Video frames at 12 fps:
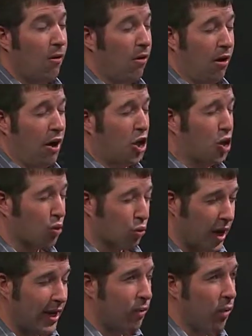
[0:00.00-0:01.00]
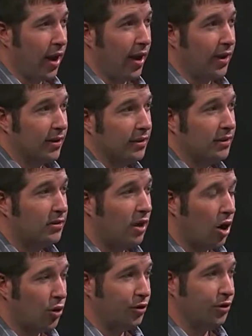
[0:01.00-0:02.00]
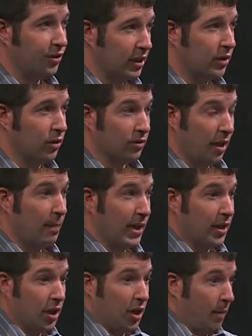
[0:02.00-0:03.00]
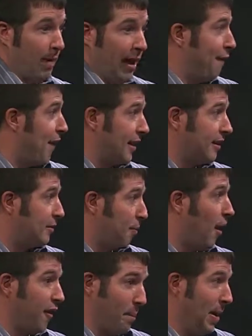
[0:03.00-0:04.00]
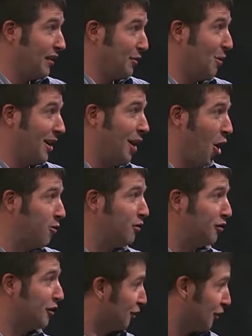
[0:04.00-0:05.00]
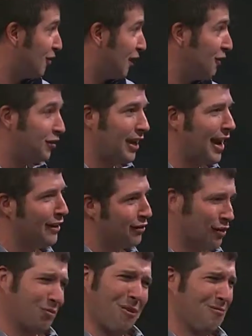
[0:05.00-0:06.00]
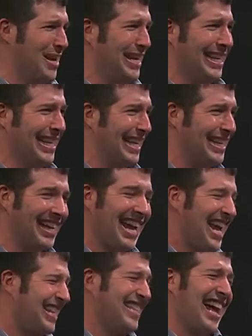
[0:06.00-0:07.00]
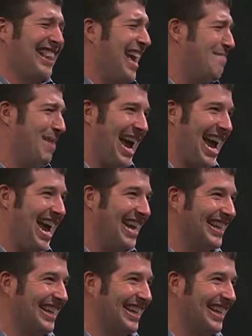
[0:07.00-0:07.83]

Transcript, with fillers: are a great way to hone your skills. I mean, matter of fact, it's probably the best way to hone mm -hmm. your mm-hmm. skills because, like you say, oh, it's yeah. just one weekend. It, it's not that bad,